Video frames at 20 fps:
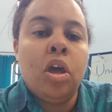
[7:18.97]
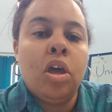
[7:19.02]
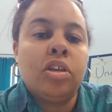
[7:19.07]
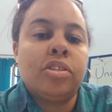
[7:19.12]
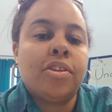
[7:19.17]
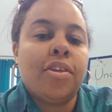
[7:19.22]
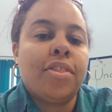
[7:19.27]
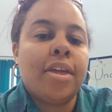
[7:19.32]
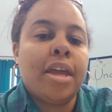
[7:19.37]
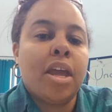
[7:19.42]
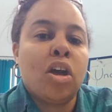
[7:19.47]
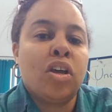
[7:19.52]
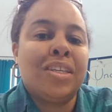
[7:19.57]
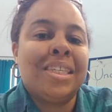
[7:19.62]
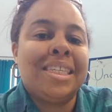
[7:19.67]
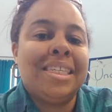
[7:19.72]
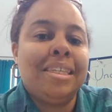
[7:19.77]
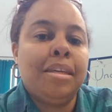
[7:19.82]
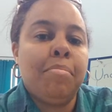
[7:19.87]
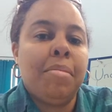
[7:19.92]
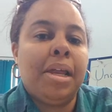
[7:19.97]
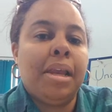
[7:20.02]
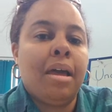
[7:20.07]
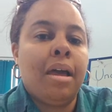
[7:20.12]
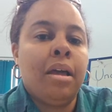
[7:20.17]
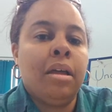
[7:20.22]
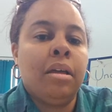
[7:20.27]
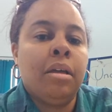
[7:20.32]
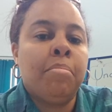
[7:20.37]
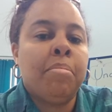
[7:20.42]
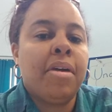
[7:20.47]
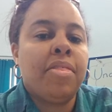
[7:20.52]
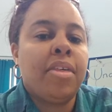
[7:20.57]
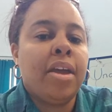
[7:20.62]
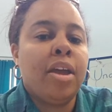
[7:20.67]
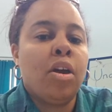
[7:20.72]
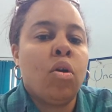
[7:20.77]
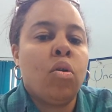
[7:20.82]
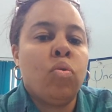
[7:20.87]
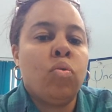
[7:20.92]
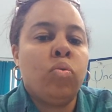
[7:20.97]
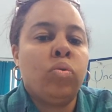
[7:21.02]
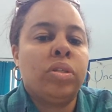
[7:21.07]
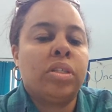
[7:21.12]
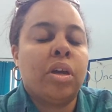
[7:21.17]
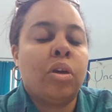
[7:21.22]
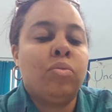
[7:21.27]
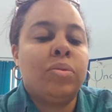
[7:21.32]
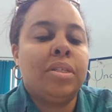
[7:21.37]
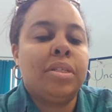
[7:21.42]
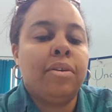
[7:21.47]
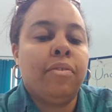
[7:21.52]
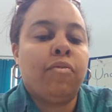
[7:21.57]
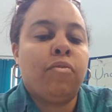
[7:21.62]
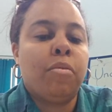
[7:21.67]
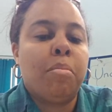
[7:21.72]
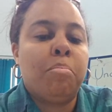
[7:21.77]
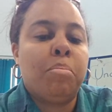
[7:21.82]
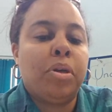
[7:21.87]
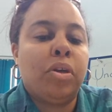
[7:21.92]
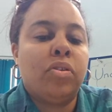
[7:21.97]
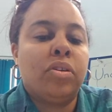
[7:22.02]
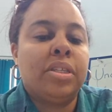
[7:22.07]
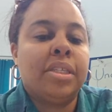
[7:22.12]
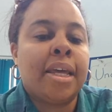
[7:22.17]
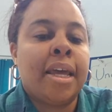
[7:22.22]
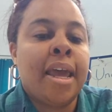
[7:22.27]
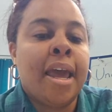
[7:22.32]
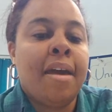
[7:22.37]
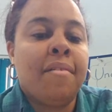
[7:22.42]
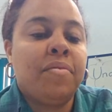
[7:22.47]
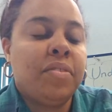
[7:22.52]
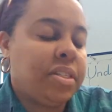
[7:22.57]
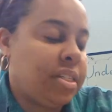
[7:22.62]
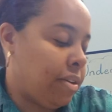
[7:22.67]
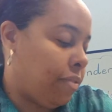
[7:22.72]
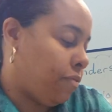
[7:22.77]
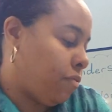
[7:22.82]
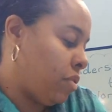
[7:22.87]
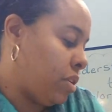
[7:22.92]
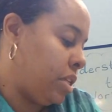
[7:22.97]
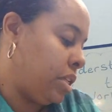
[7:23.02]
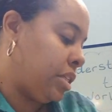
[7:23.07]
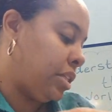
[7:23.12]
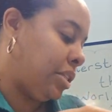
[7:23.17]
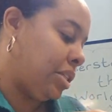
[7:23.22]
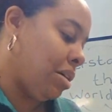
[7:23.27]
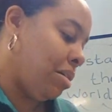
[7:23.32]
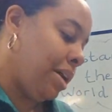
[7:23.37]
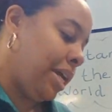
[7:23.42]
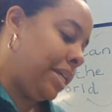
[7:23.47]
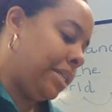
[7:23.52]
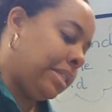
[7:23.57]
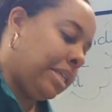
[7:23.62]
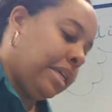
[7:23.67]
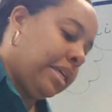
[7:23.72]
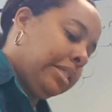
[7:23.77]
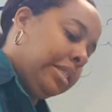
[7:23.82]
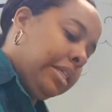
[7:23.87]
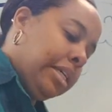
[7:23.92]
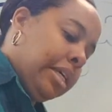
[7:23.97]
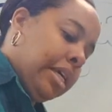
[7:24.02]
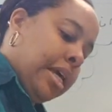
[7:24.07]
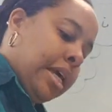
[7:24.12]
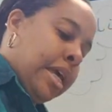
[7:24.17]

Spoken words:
So they are similar, but they are also different because they have different sizes.